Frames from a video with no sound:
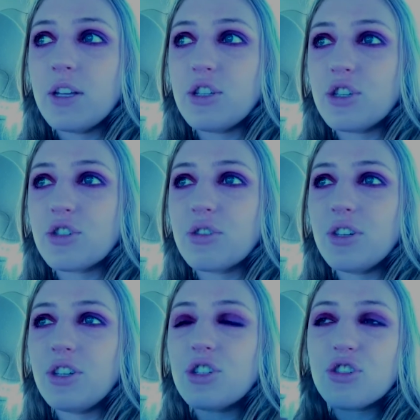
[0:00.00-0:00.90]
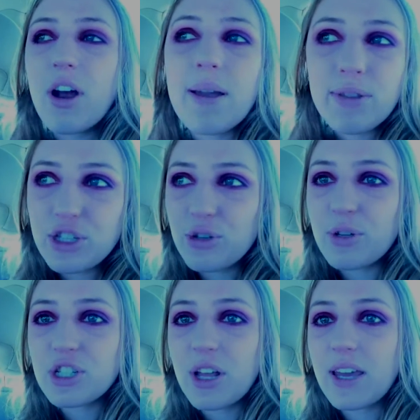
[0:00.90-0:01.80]
just describe the
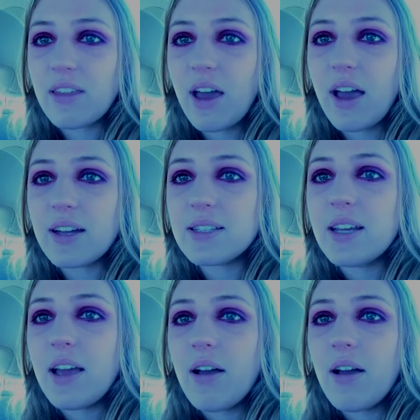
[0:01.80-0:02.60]
Jewish like that.